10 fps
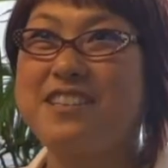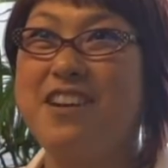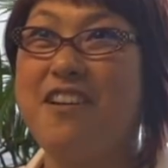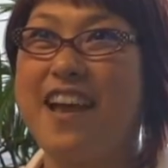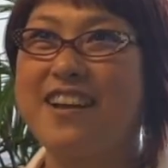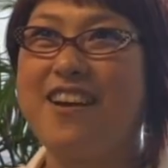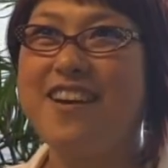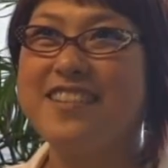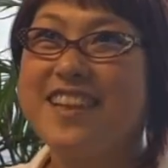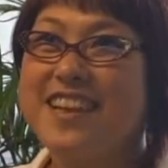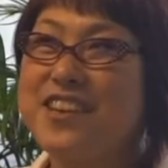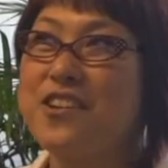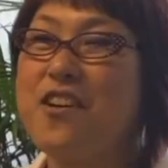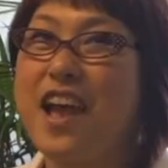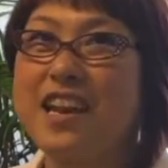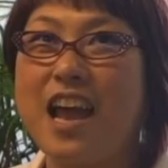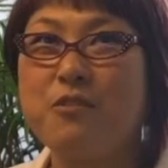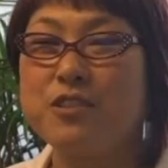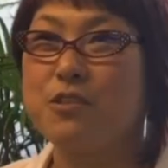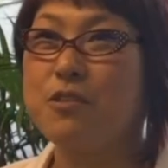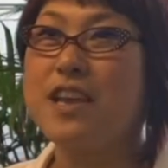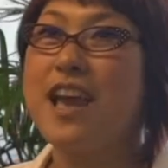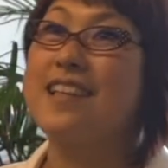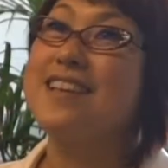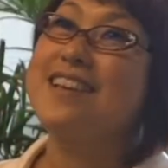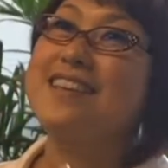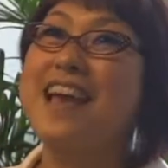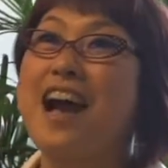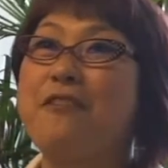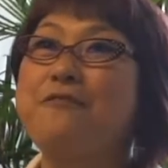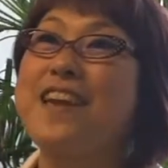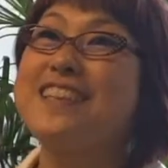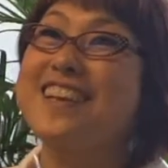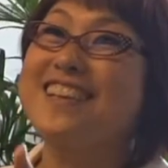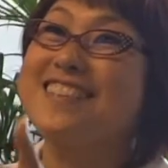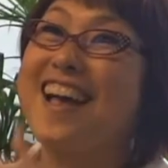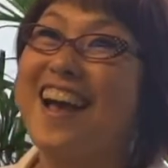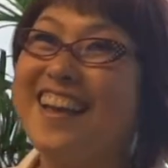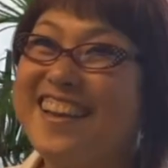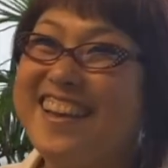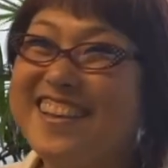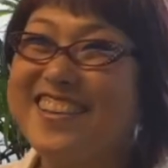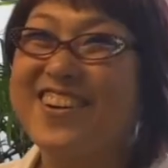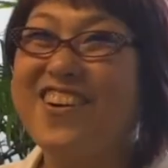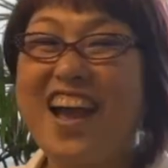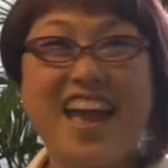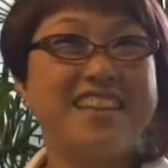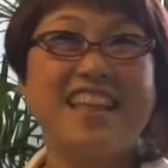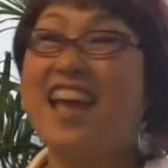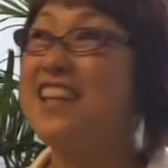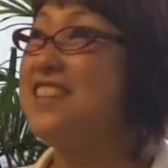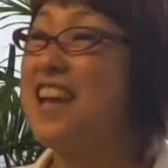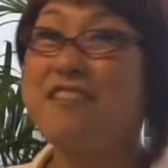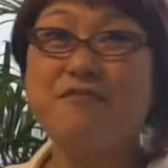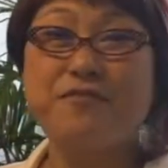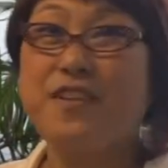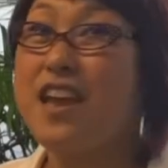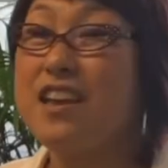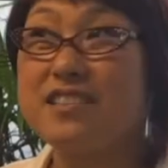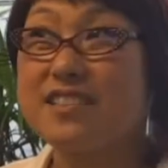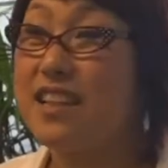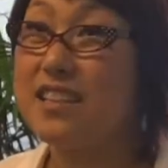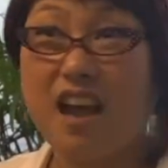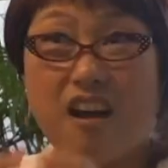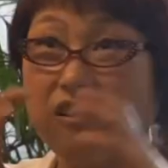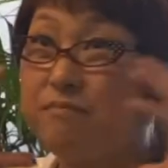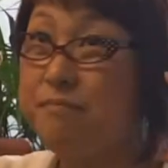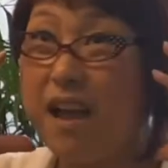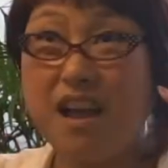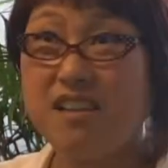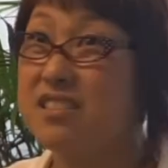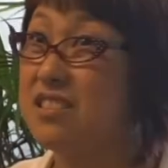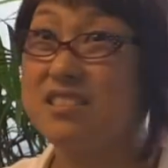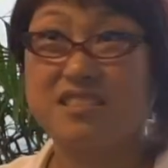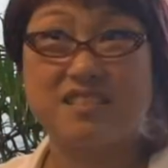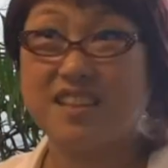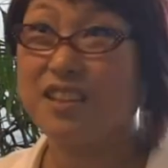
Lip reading: With no aircon, you know, and I was looking at, Faye says hi, you know, and Faye is like, they are on masks, they